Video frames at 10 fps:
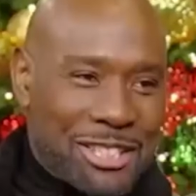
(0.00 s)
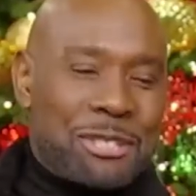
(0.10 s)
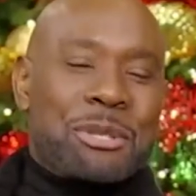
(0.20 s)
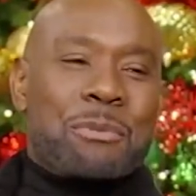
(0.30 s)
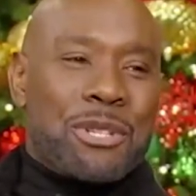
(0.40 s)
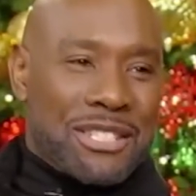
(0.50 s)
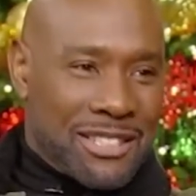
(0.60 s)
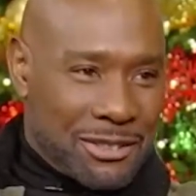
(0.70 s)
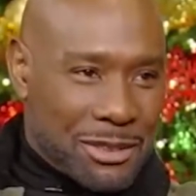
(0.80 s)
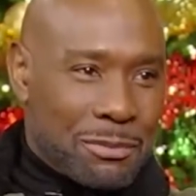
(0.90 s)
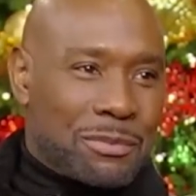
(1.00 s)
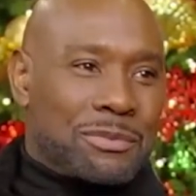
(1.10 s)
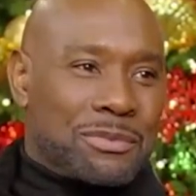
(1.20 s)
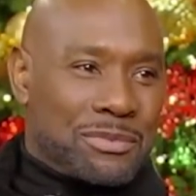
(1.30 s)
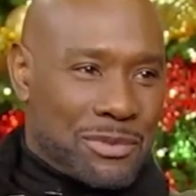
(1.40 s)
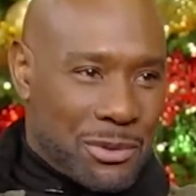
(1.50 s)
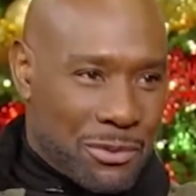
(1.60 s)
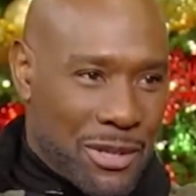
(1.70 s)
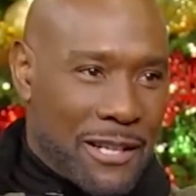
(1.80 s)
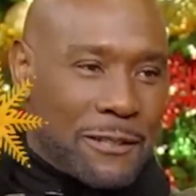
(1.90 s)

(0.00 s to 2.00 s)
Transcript: Long. From of course Boys in the Hood. Now right.